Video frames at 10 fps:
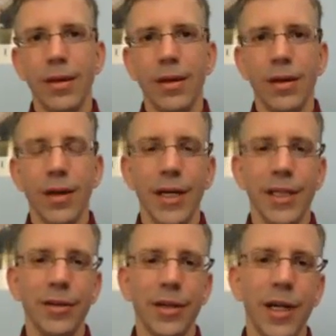All right,
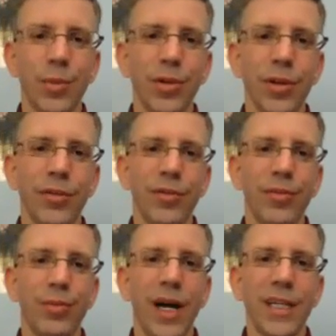there are a couple of
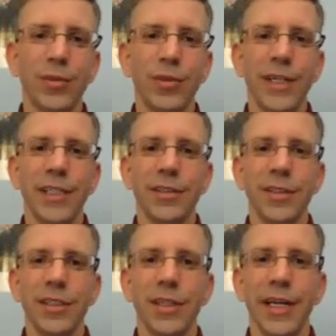possible answers
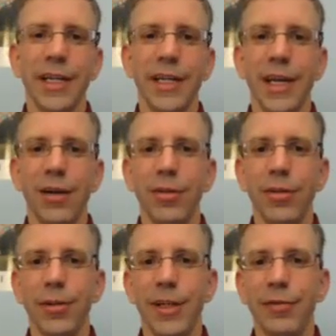here. I can count
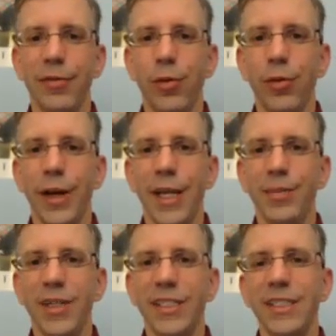3, 4,
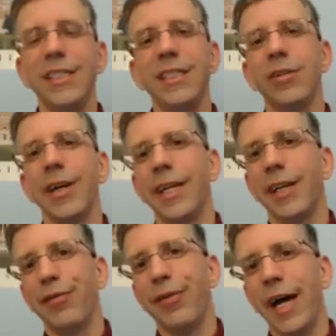ABC, so I can get
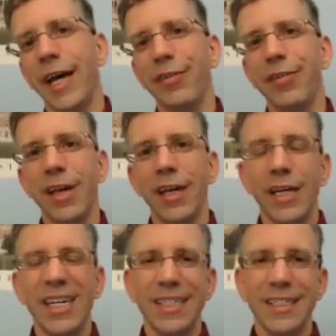5.
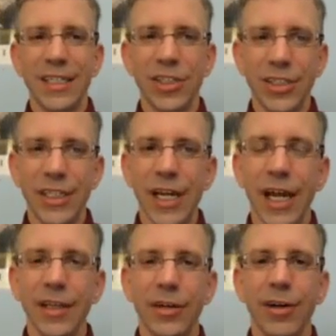That's actually not
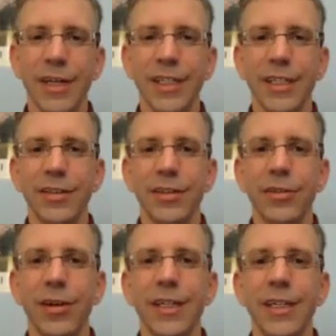the correct answer. The
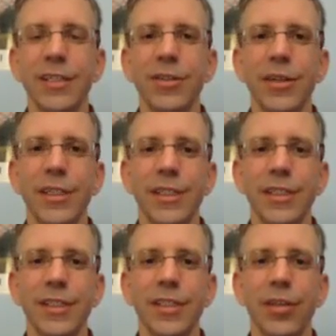correct answer
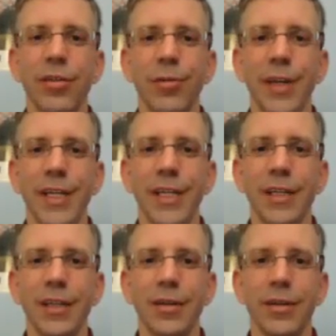is 3.
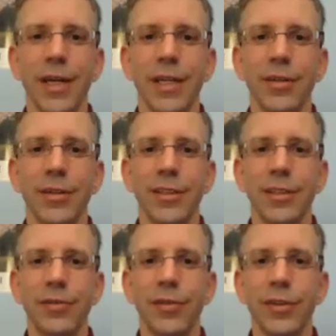Okay, there's this
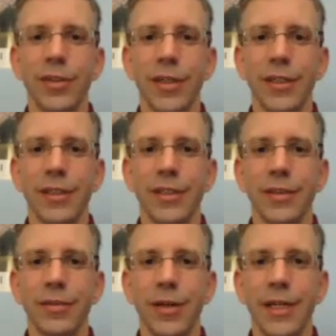first list
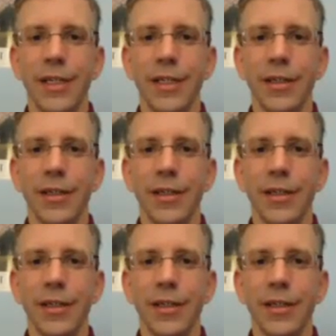right here.